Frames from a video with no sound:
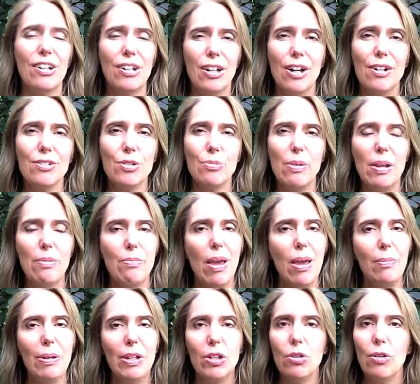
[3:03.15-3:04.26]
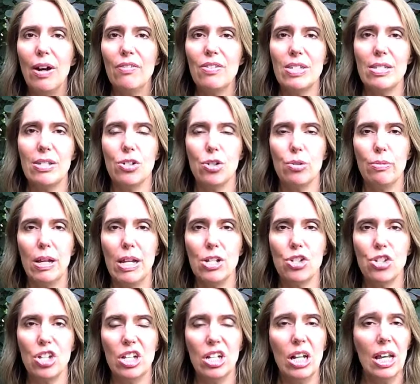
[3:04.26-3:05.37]
you can coach me. Maybe you have a
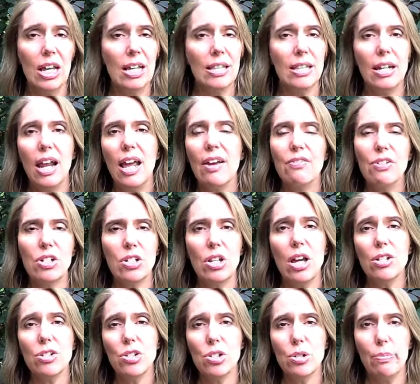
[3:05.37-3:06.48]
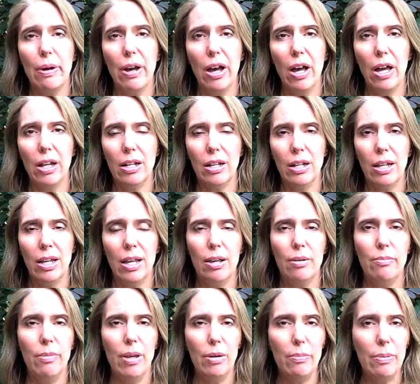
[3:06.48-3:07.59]
situation that I haven't touched upon.
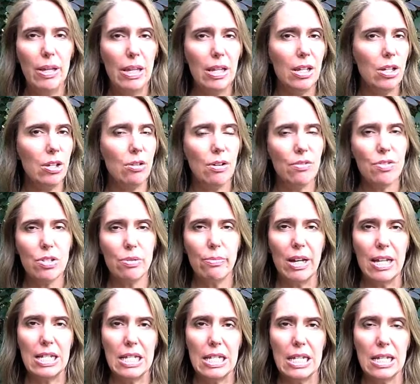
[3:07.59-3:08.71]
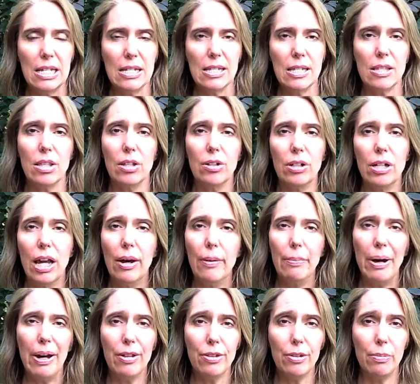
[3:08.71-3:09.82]
Maybe you have some ideas that could
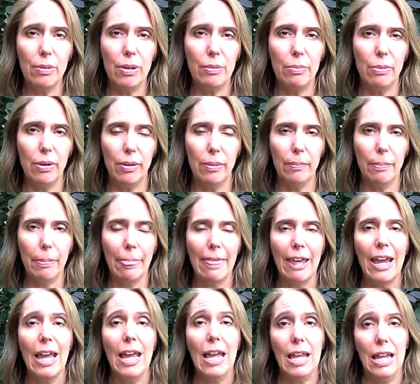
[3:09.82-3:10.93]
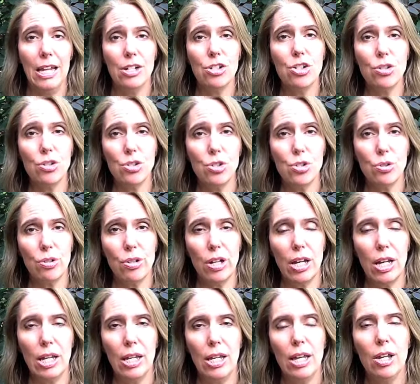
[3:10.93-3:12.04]
help other people and your
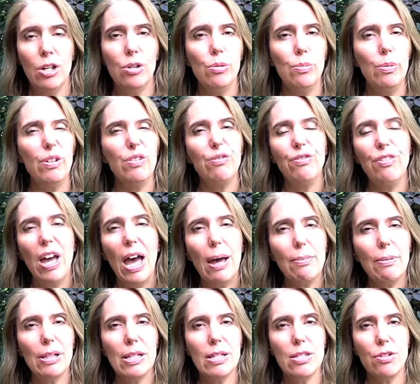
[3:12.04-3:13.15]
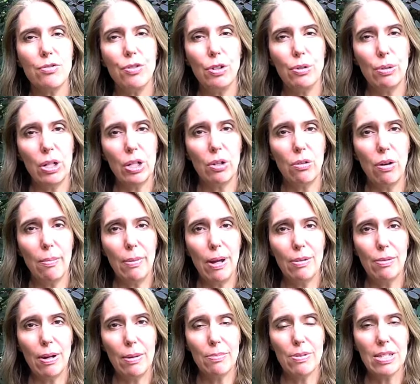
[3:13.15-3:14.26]
story. It would be fabulous if you would go on
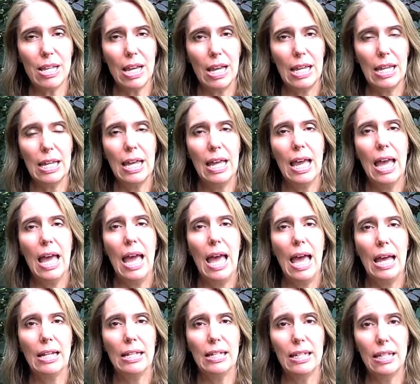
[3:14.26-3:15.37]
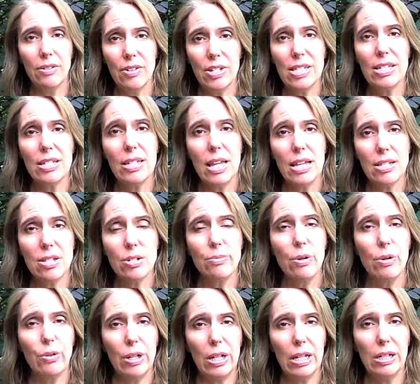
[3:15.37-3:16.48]
my website and give us a
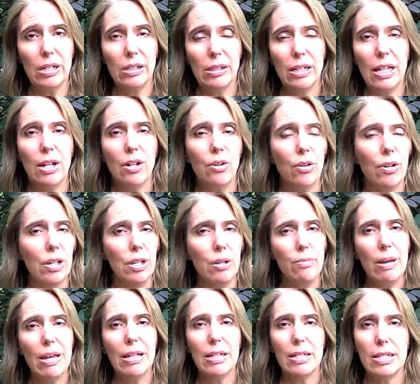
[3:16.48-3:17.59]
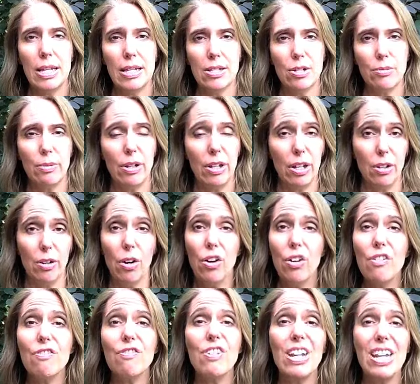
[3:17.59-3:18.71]
testimonial or email a testimonial
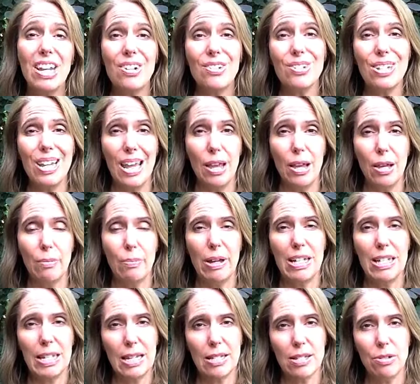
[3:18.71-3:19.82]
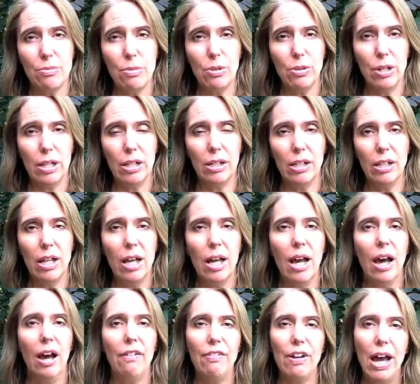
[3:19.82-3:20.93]
or videotape a testimonial
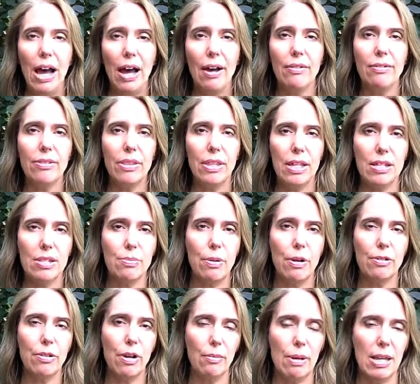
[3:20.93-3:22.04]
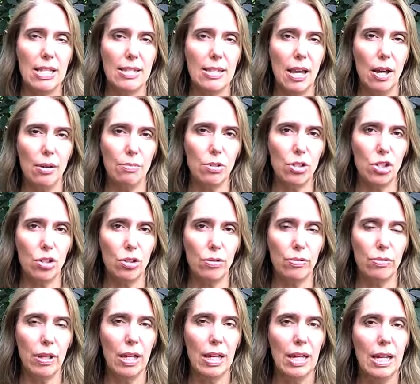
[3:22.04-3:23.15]
of how this program has helped
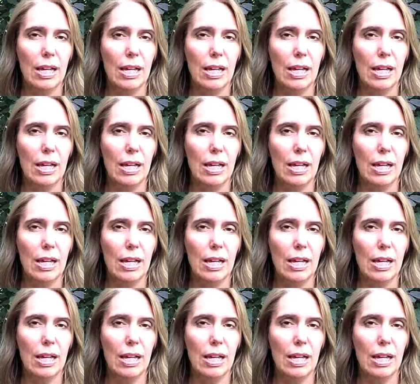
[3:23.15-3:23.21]
you.